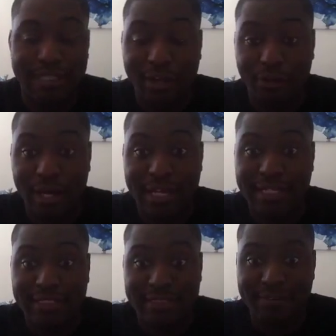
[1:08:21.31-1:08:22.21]
Now, granted,
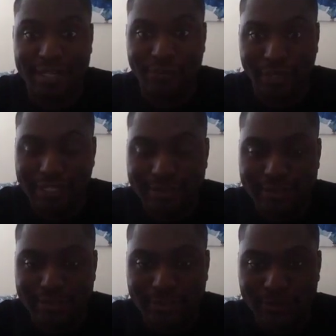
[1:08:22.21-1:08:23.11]
he doesn't have any
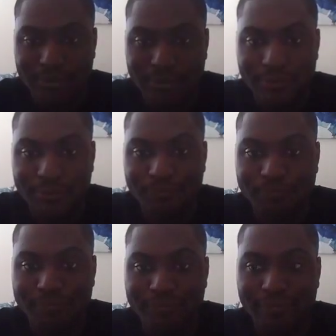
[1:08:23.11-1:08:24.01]
reason to,
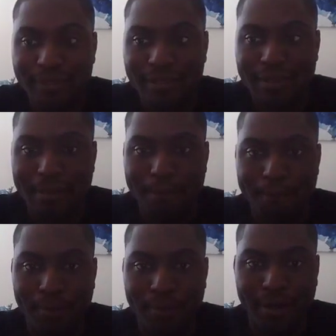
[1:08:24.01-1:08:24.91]

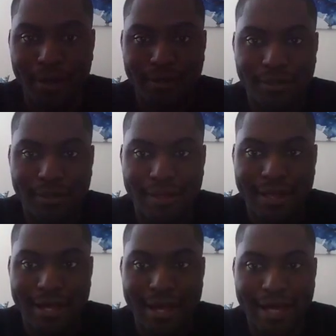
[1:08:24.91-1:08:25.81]
but
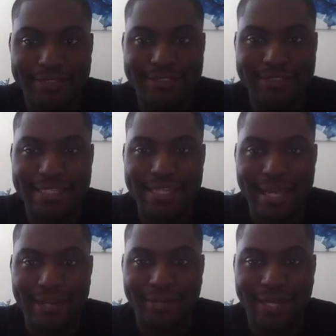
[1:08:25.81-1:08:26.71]
I just see that
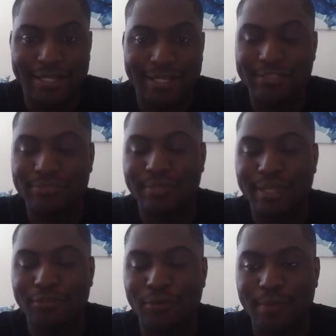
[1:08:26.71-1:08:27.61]
in Okada because
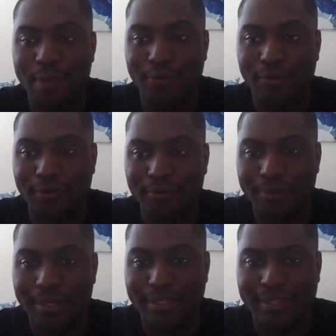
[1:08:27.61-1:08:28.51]
if you remember,
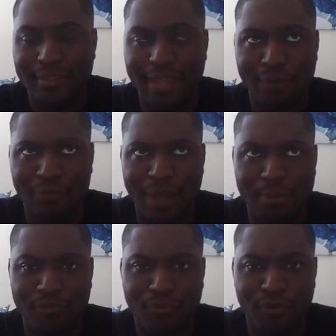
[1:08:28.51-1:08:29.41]
in like right
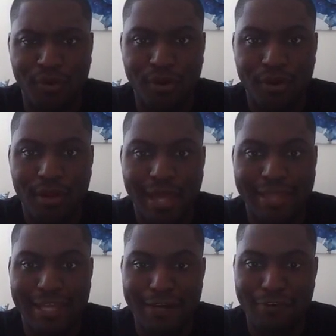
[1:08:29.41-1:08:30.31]
before
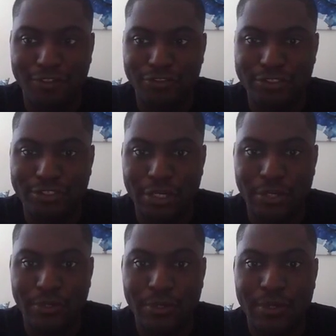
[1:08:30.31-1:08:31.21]
at the anniversary
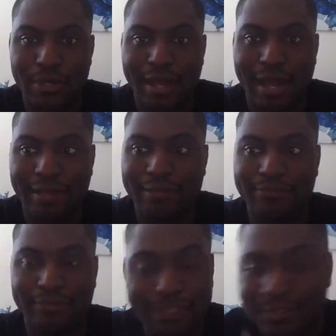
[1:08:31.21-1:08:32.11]
show, I
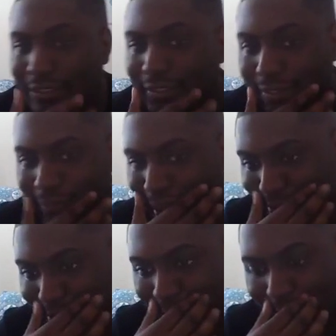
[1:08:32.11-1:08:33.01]
listened to him
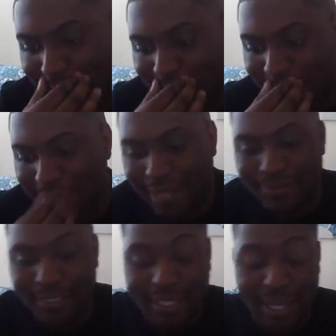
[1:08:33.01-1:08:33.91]
backstage, and Okada
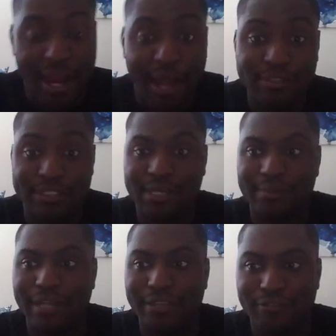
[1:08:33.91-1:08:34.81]
was like, "Yeah, I was just
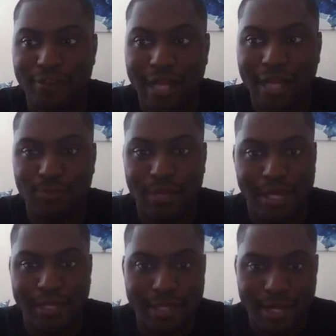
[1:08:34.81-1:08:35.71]
coming out there for Ospreay.
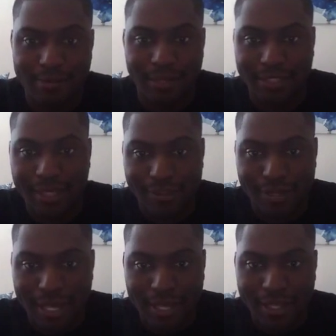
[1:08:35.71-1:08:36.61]
I didn't care about the other
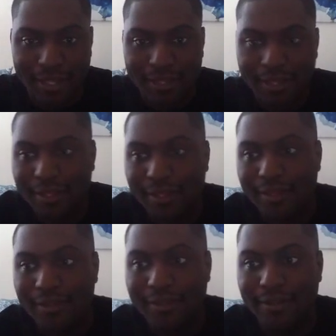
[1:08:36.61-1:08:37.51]
guy."
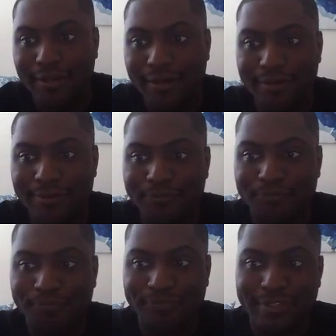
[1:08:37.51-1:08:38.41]
You know,
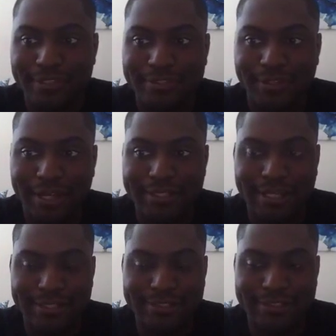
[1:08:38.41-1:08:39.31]
so
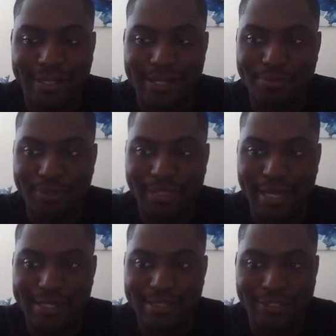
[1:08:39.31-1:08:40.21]
I just thought I'd put
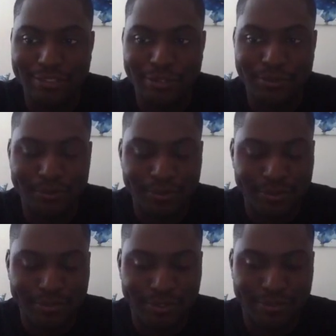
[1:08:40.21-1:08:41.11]
that in there too.
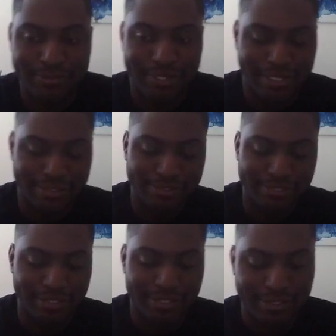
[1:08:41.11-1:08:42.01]
That was very
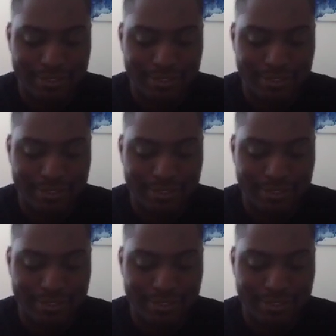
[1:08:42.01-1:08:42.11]
interesting.